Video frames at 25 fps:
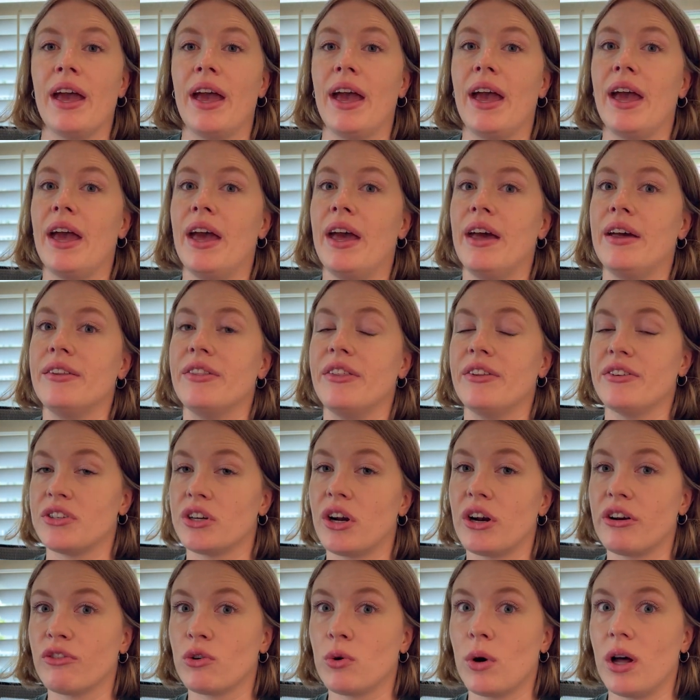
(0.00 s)
and the
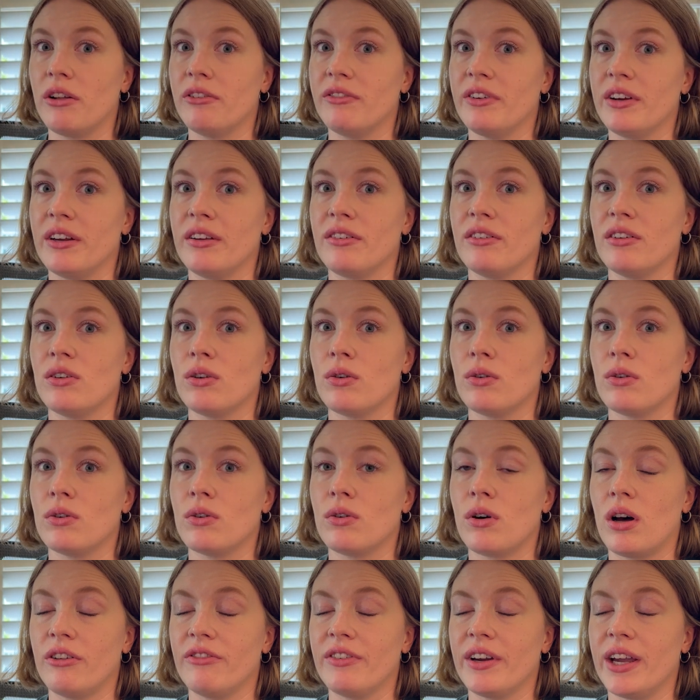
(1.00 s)
start of
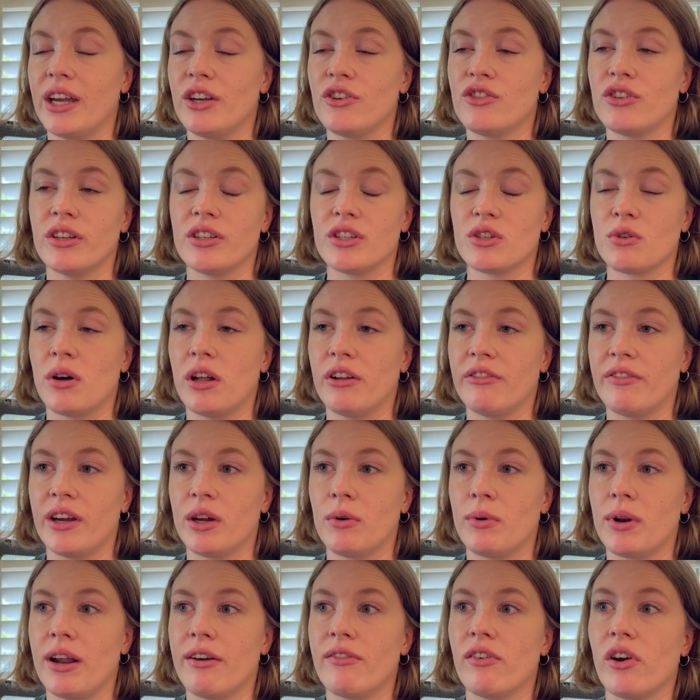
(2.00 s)
qualifications, qualifying,
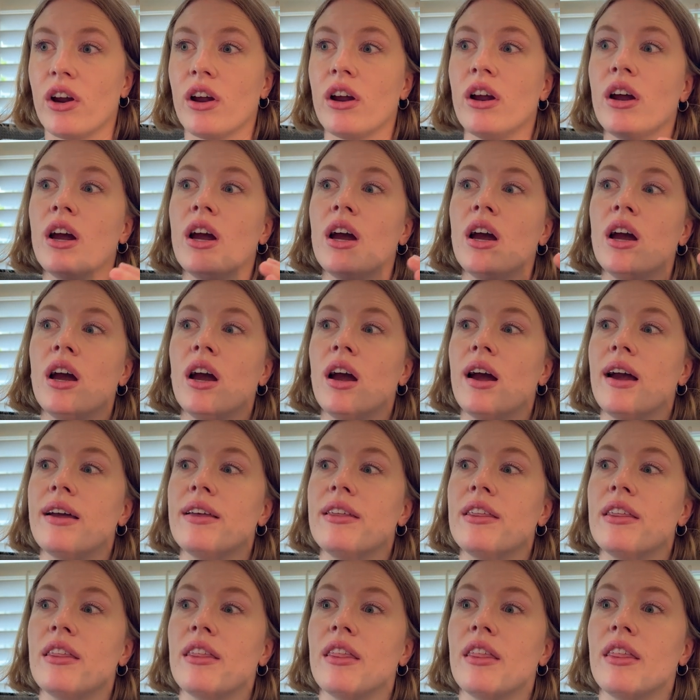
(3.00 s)
whatever,
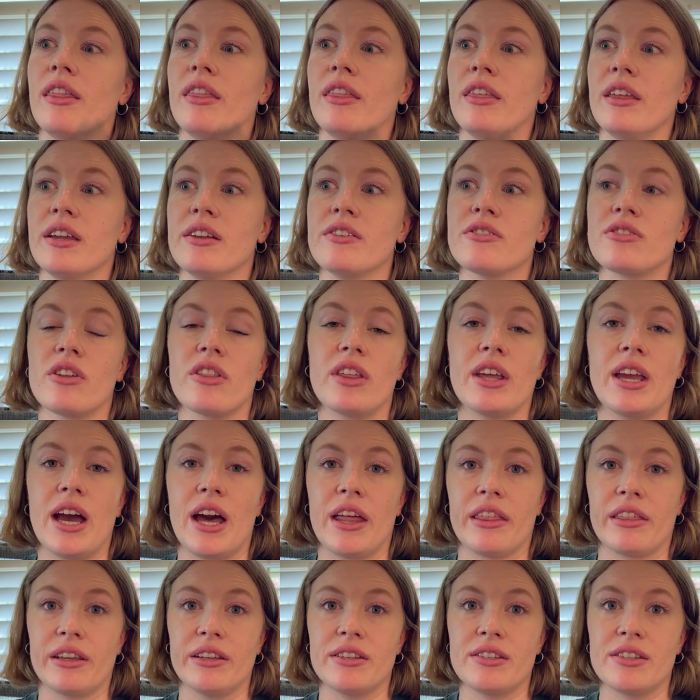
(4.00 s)
these are the
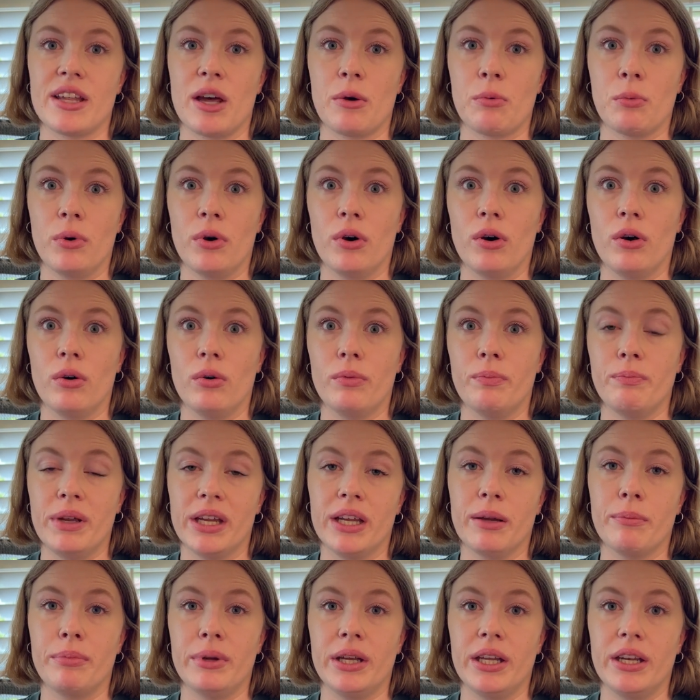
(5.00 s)
athletes that will be
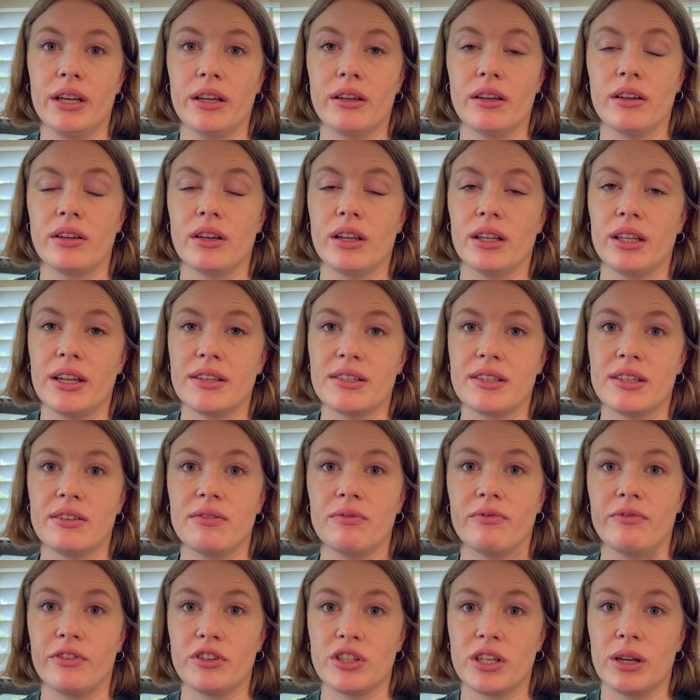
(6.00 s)
competing, unless
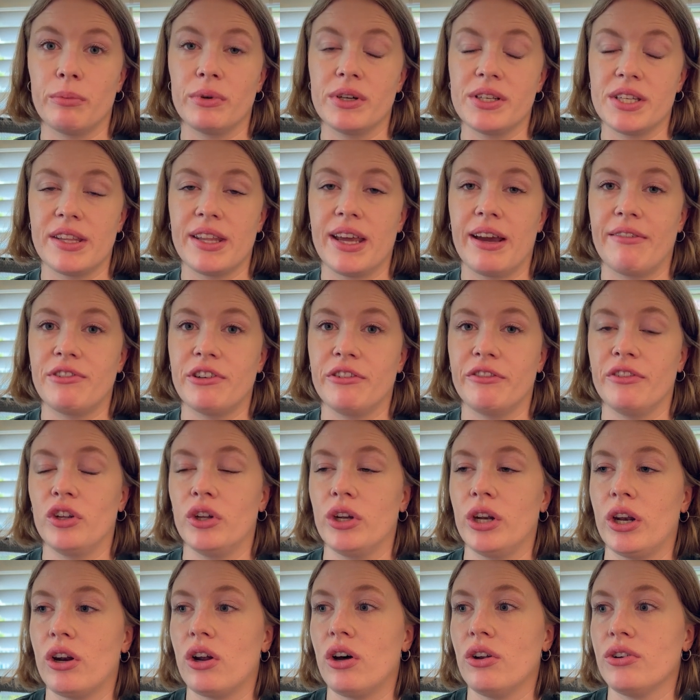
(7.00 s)
for some reason they have to fill
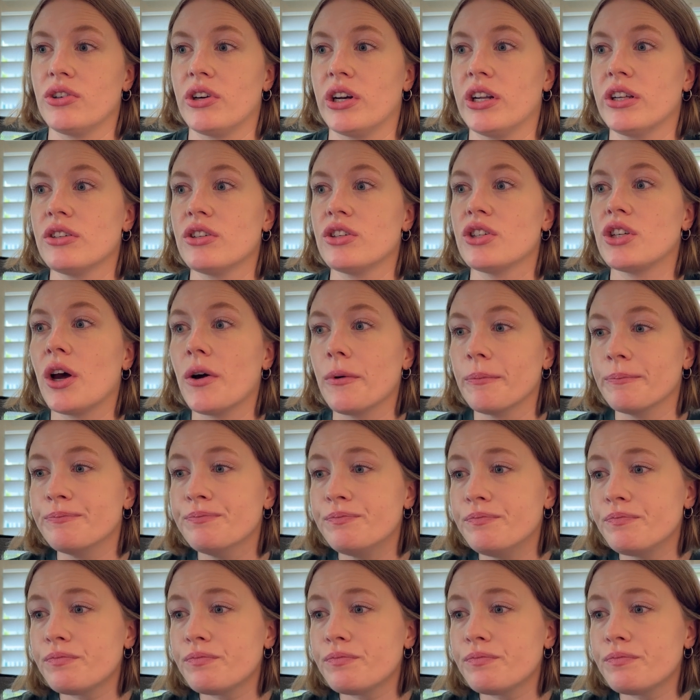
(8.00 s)
in an alternate. So